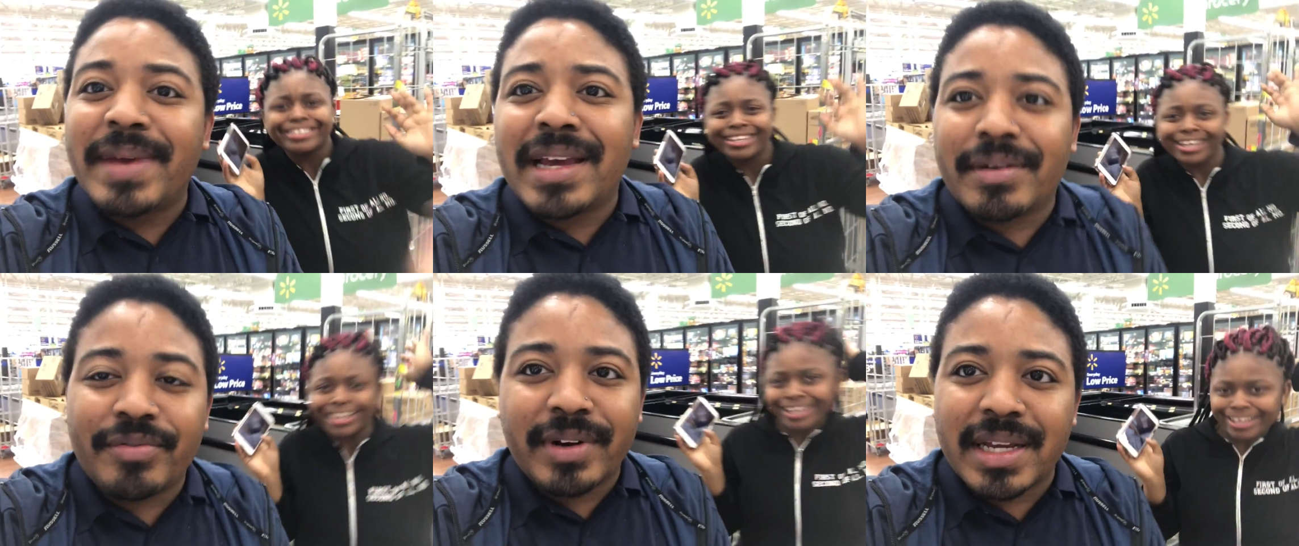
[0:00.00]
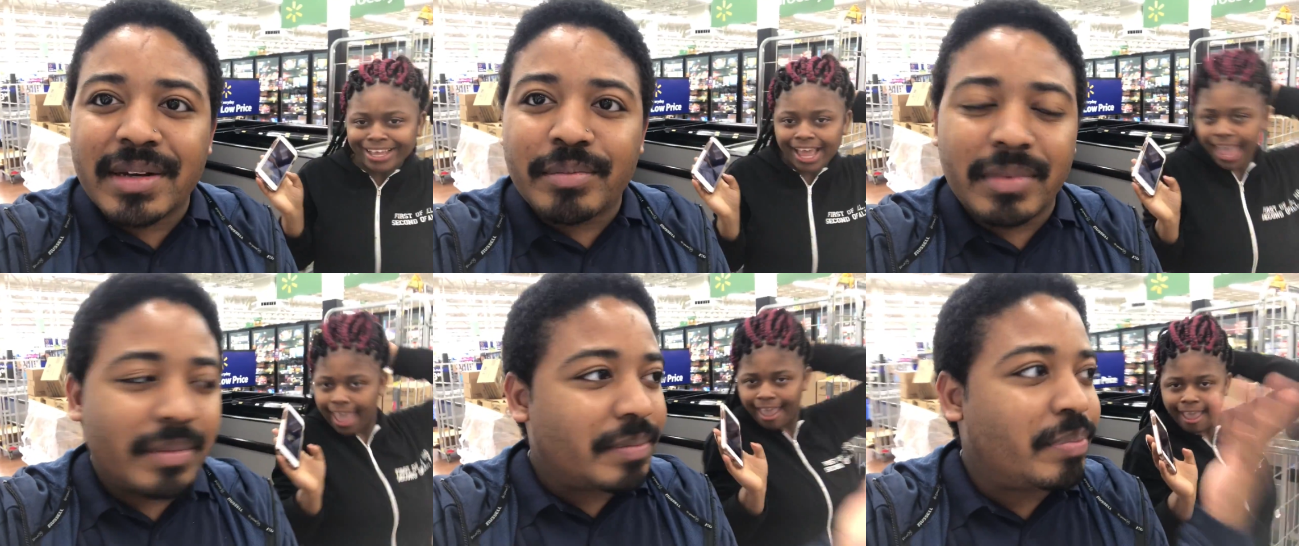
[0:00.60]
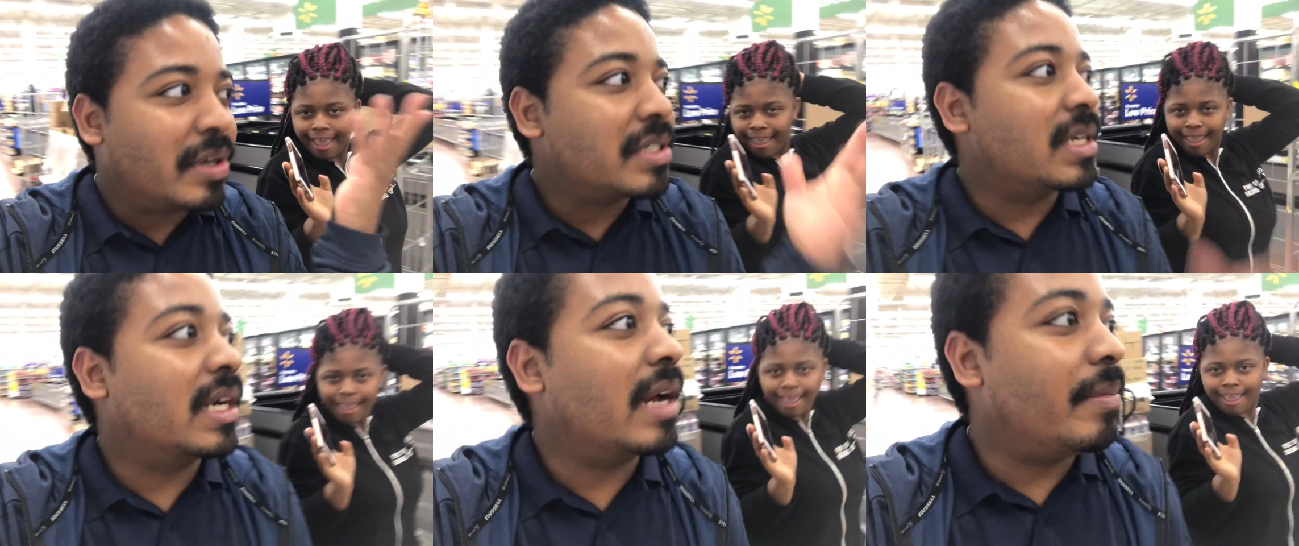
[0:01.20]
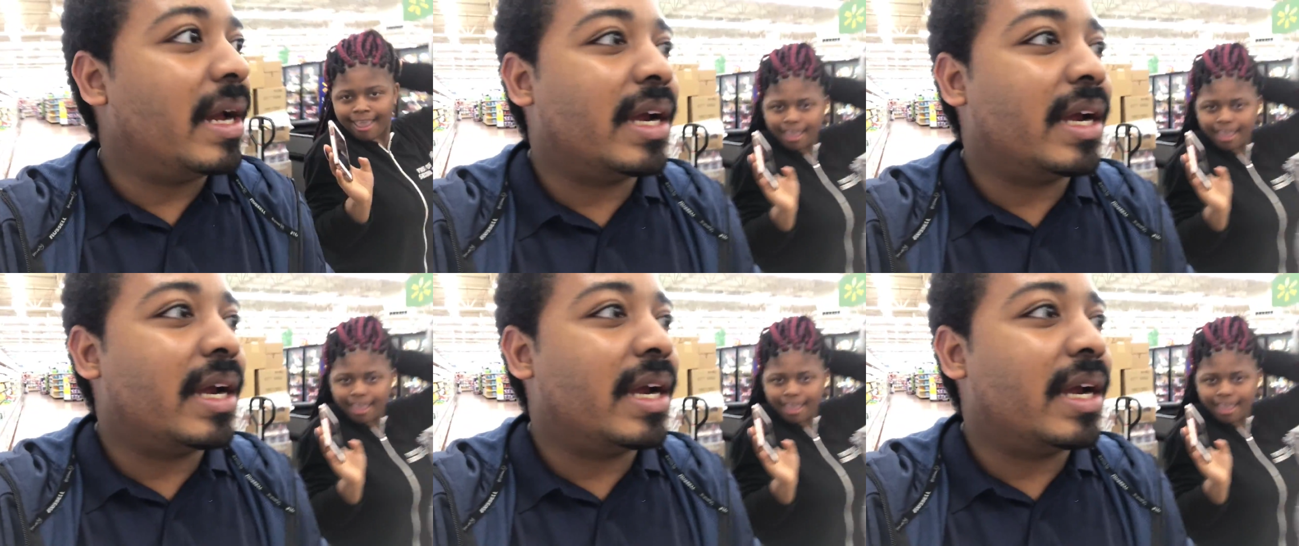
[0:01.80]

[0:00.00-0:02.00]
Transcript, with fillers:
Speaker 1: me a freaking person to cut my